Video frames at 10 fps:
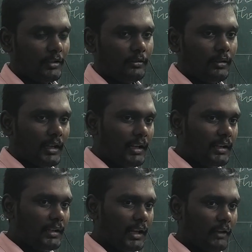So read
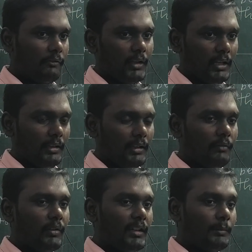it carefully.
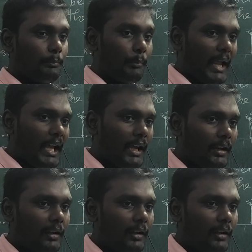If it is pair